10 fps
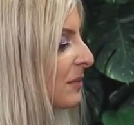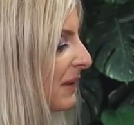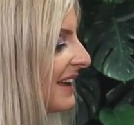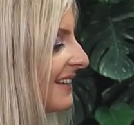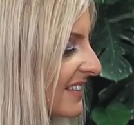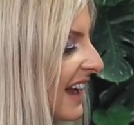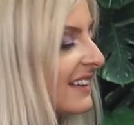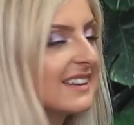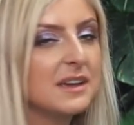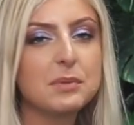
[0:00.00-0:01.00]
a bit
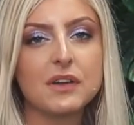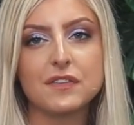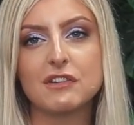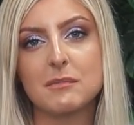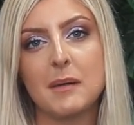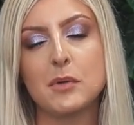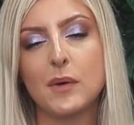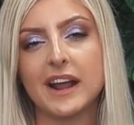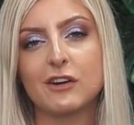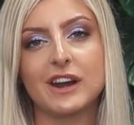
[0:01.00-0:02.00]
tatty, but if you remember
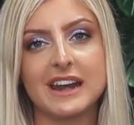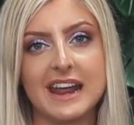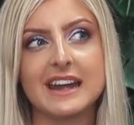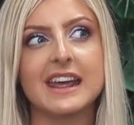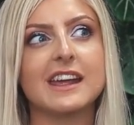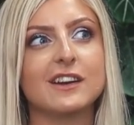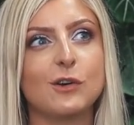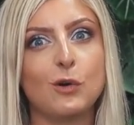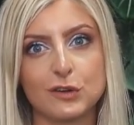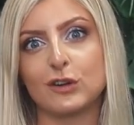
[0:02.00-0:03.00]
when I got it in, it
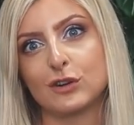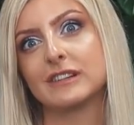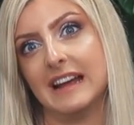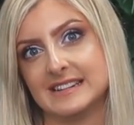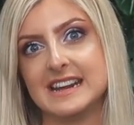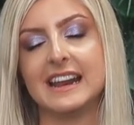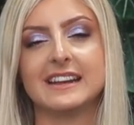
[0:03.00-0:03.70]
also looked tatty.